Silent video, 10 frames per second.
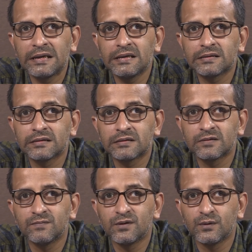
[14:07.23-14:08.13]

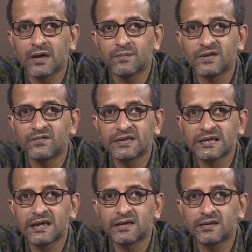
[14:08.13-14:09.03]
relationship between
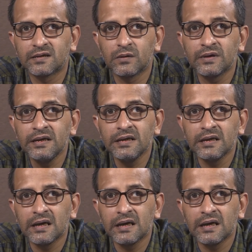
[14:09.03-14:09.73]
observation and theory.